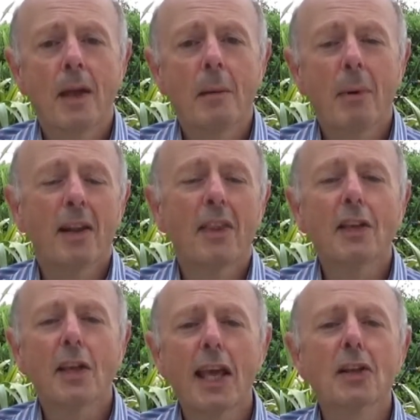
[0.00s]
But I think
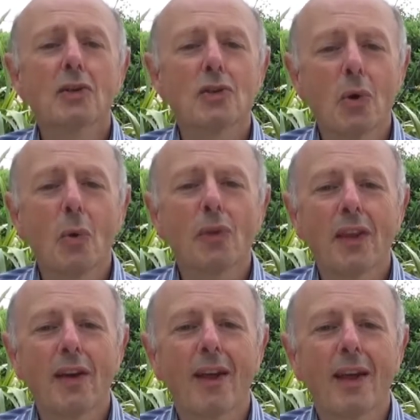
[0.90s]
the gate control
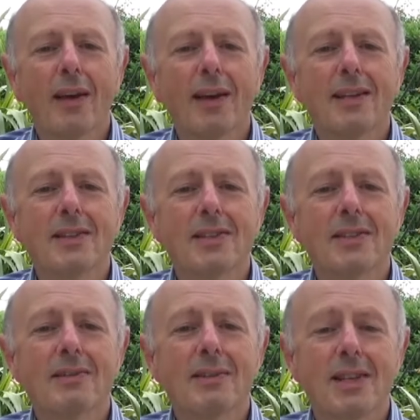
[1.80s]
theory
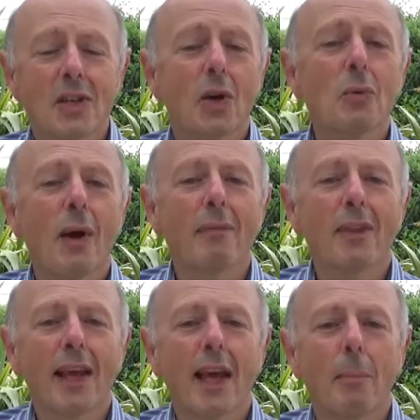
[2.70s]
is a good way of
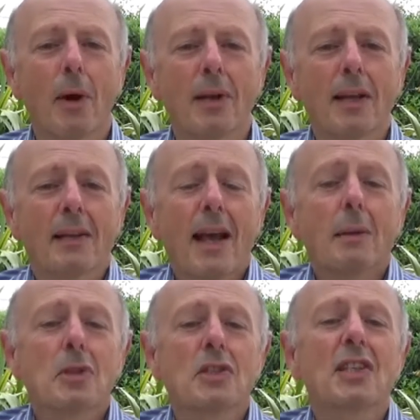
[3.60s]
thinking about it. It
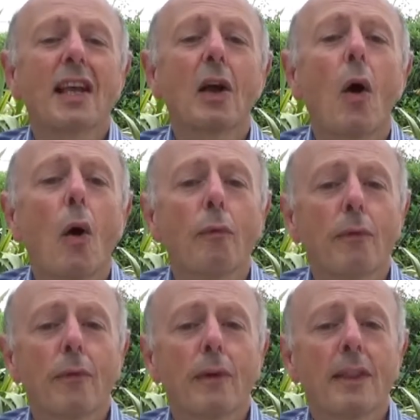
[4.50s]
helps us think of
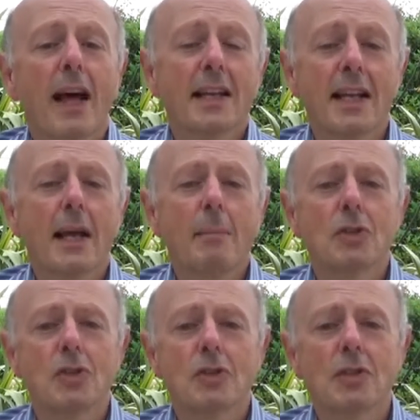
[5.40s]
that in
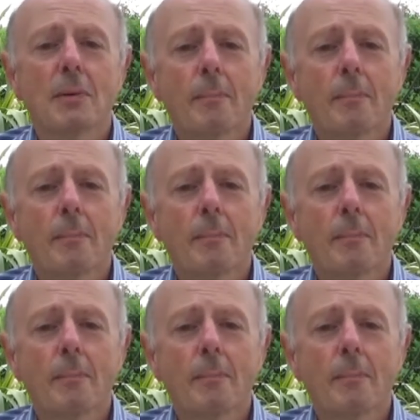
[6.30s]
images.